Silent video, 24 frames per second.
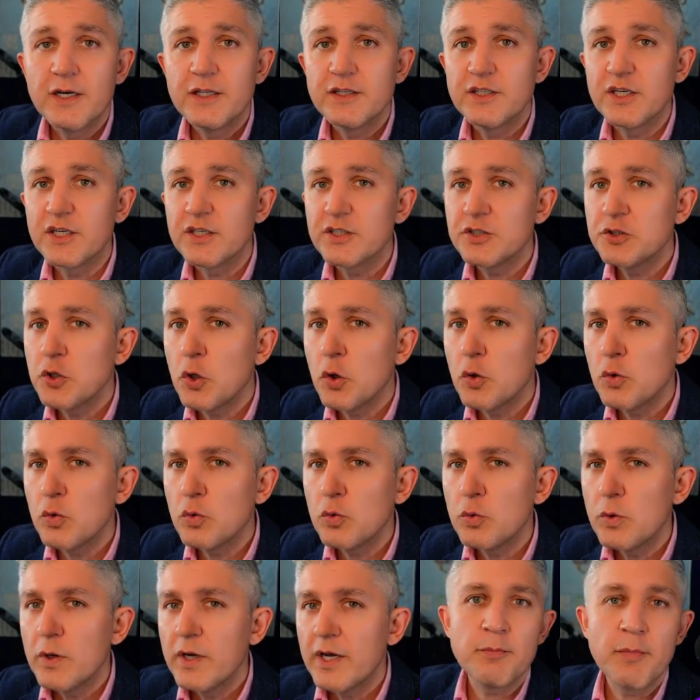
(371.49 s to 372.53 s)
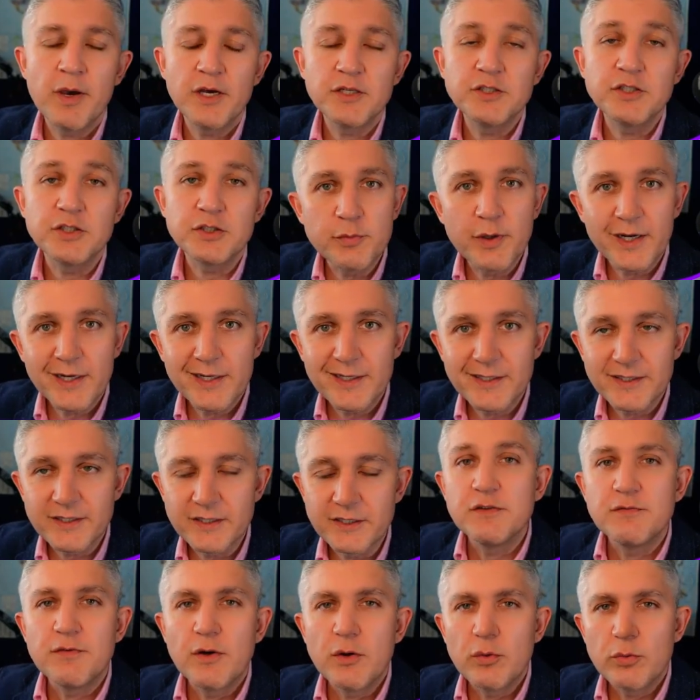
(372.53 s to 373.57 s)
There is no magic behind it.
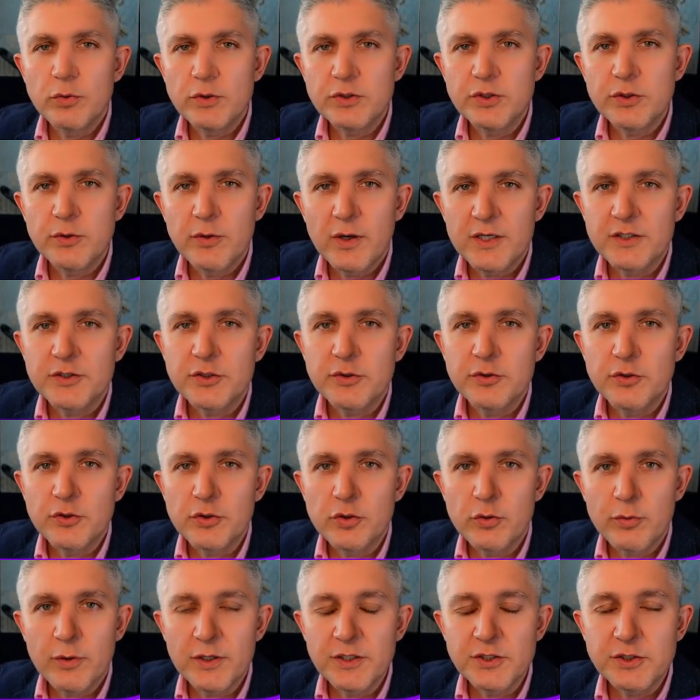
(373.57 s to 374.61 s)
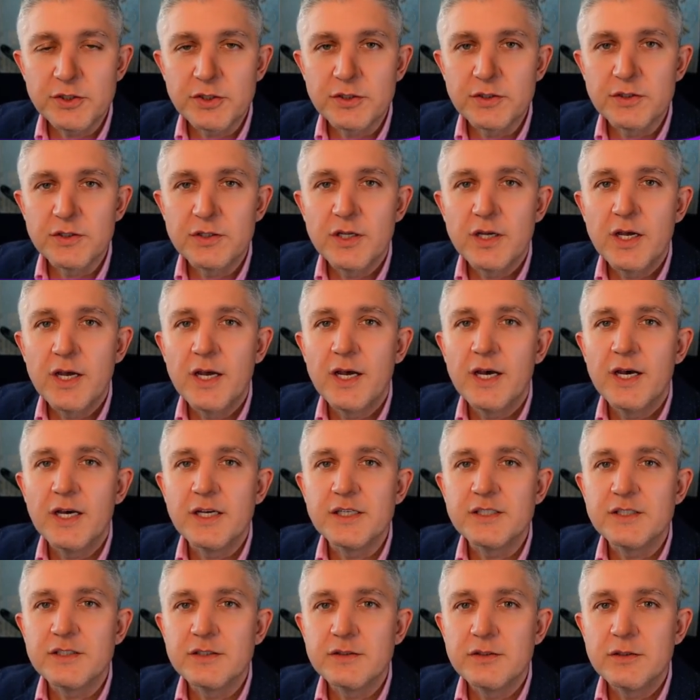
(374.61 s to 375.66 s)
If I were to ask you a question,
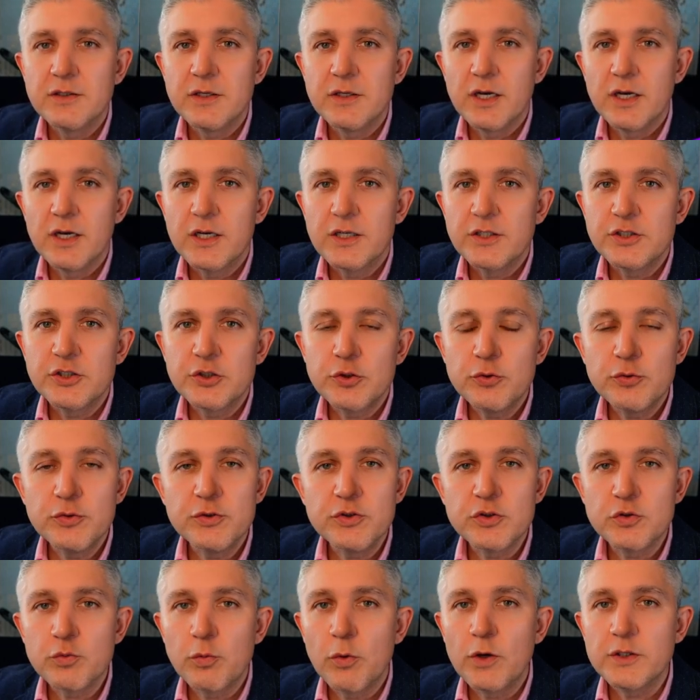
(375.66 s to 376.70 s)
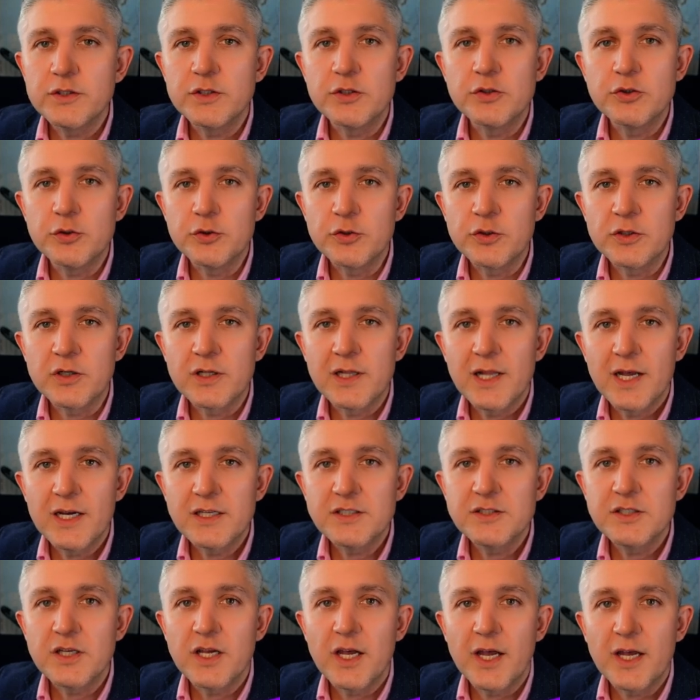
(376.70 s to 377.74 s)
as students walked into a
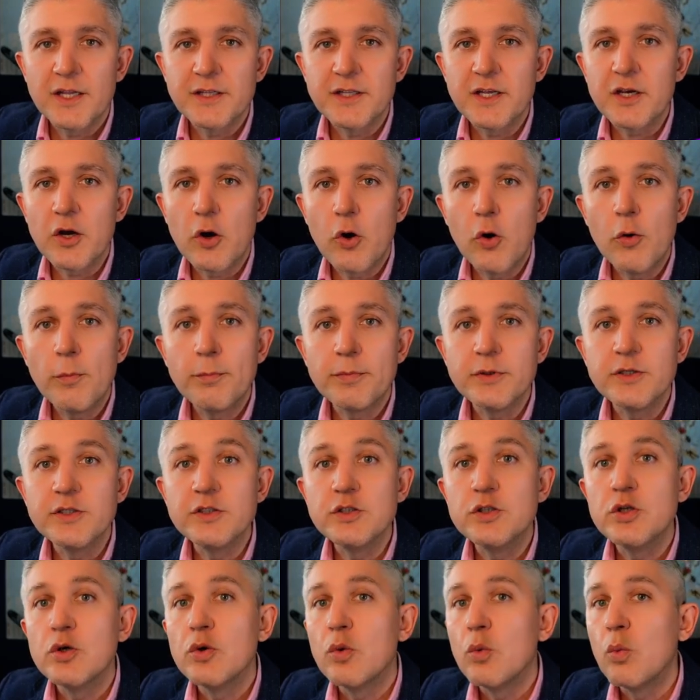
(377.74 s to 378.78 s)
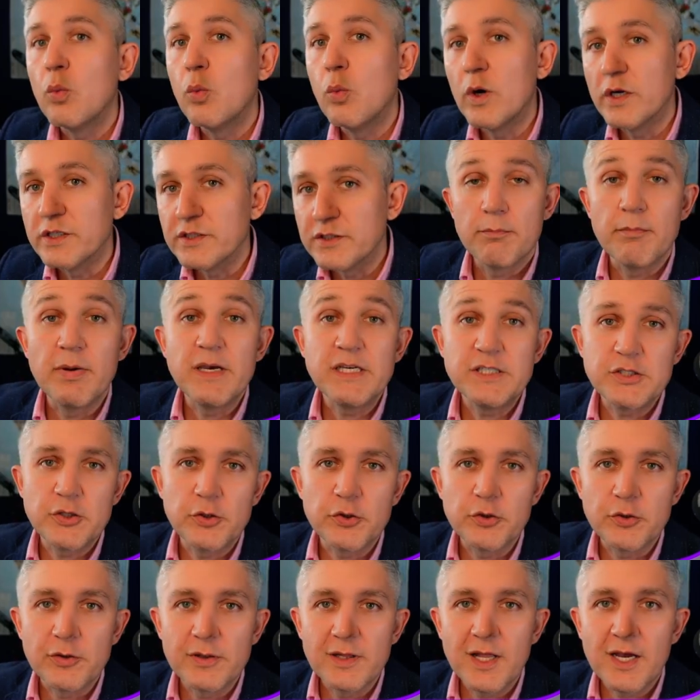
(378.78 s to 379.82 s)
class and they opened what? Based
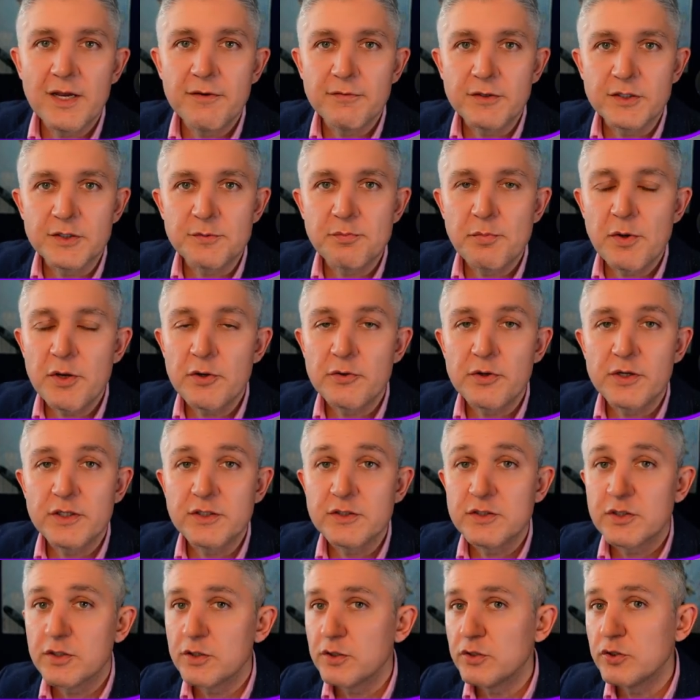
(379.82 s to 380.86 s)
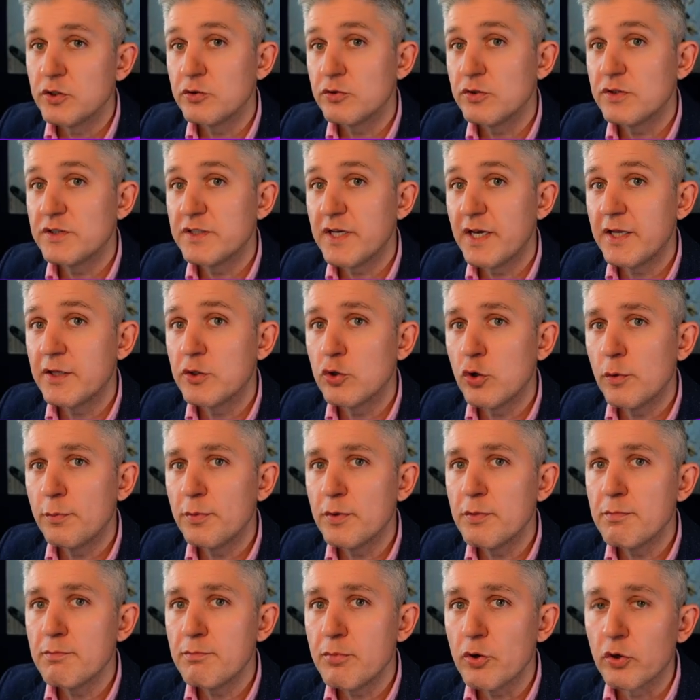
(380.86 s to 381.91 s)
on your life experience, you could say they
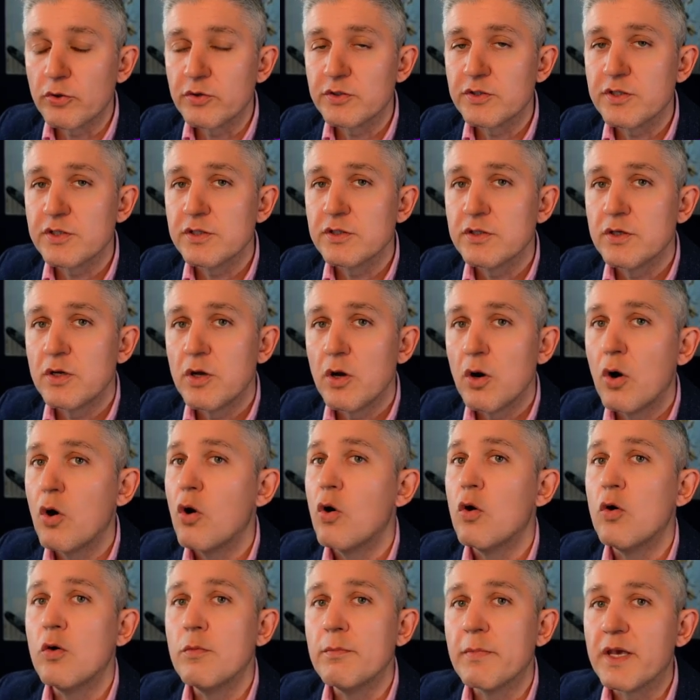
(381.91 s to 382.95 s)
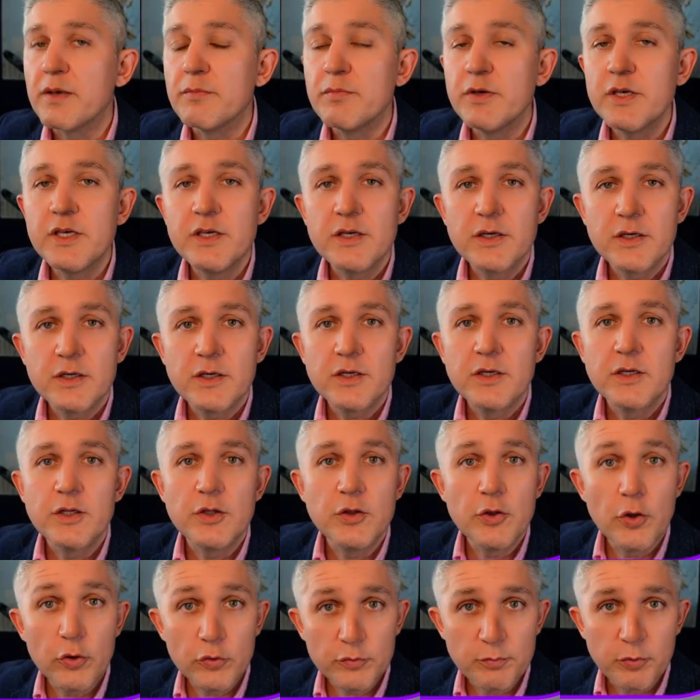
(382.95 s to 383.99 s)
opened books, or maybe
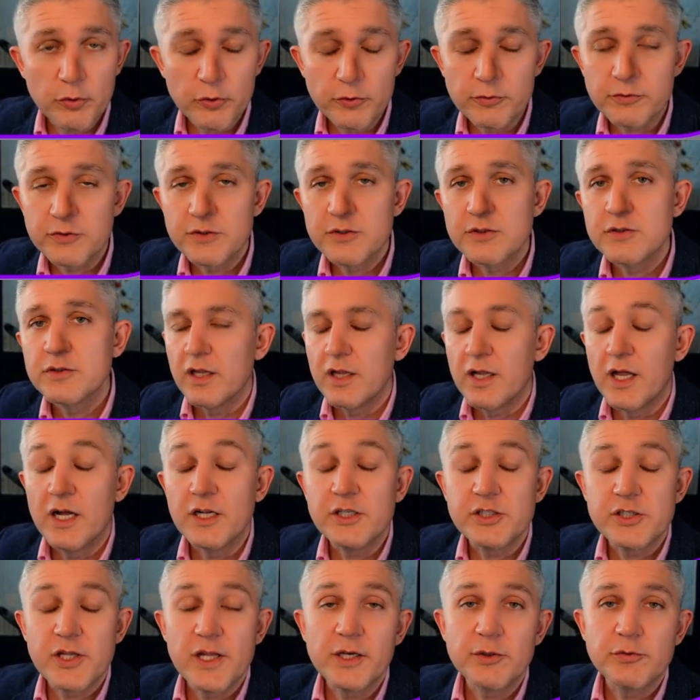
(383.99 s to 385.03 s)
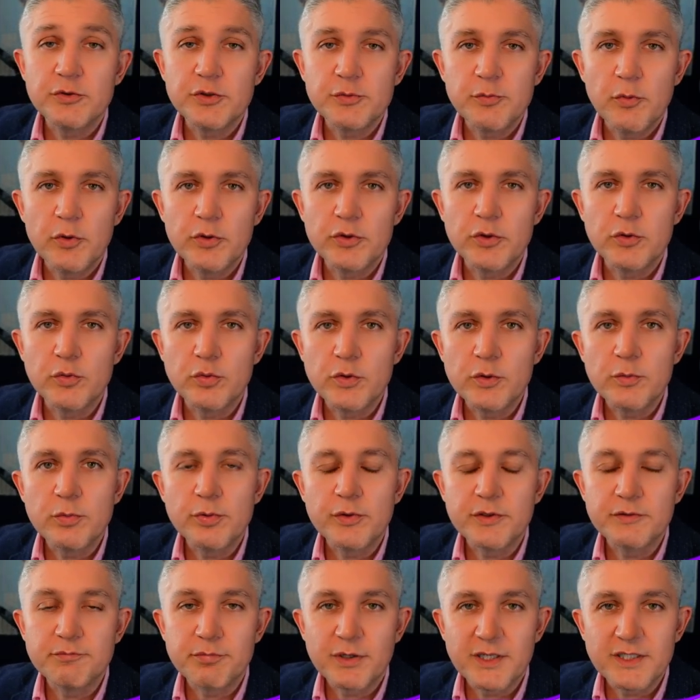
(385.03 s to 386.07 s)
notebooks. Large language model will
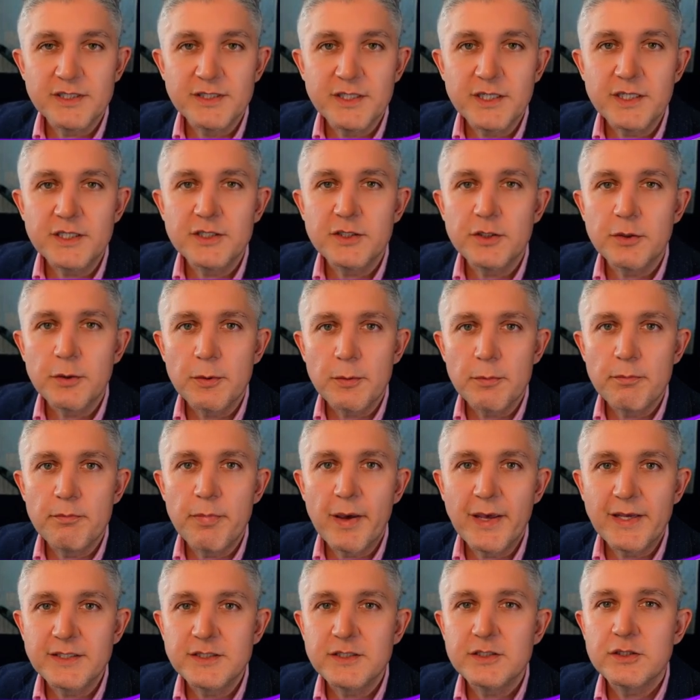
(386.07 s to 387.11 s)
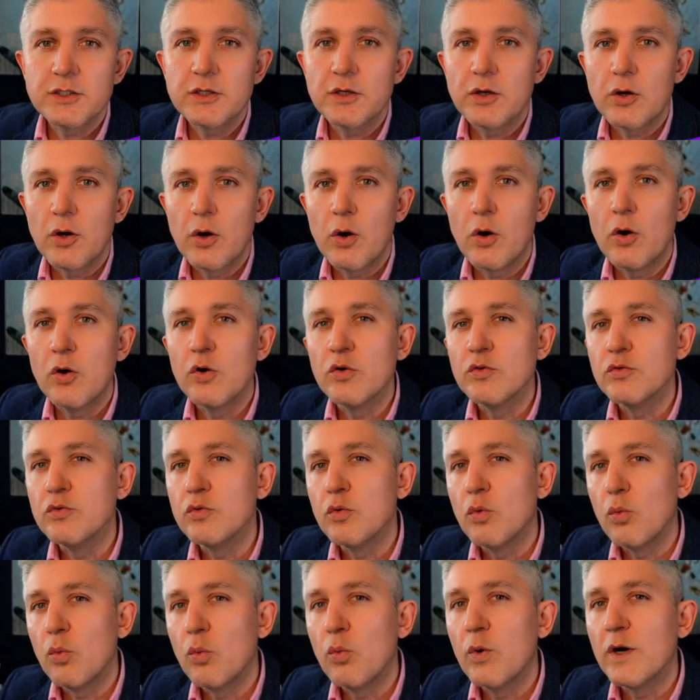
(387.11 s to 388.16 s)
predict based on
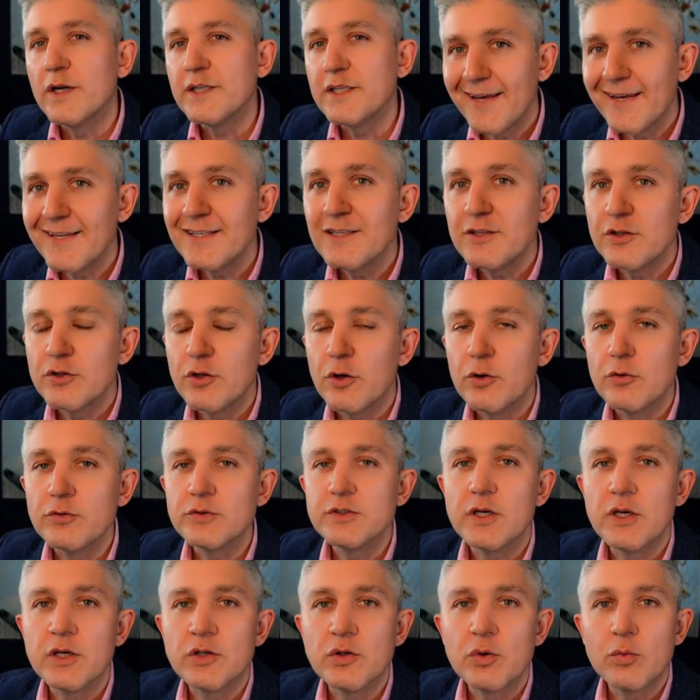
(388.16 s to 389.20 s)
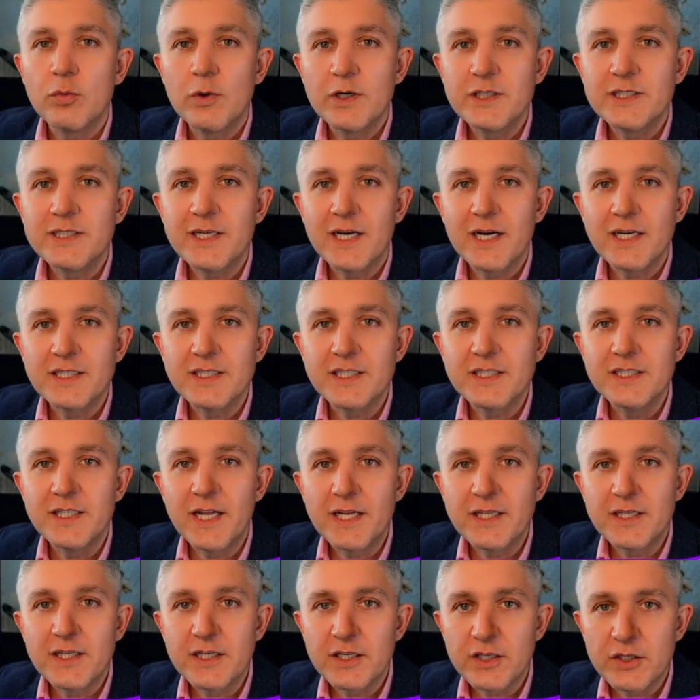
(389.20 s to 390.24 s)
what it knows and what kind of
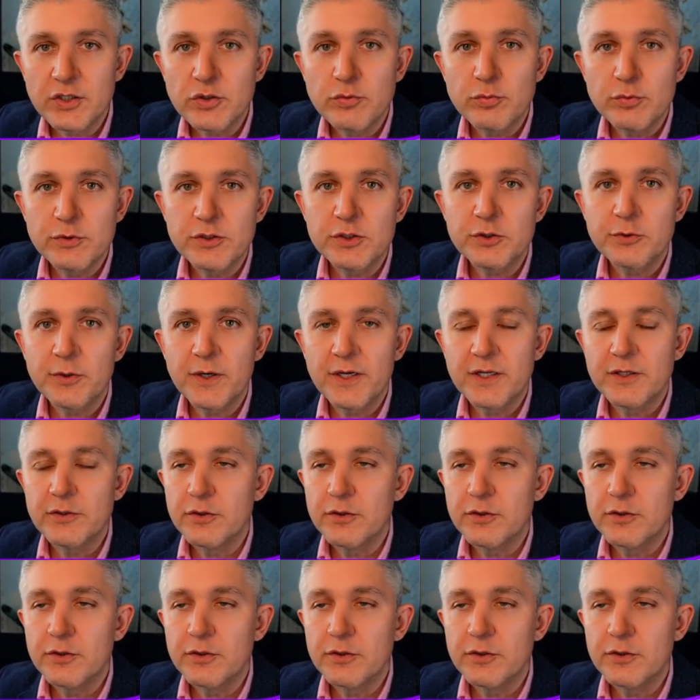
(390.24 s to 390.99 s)
data it was trained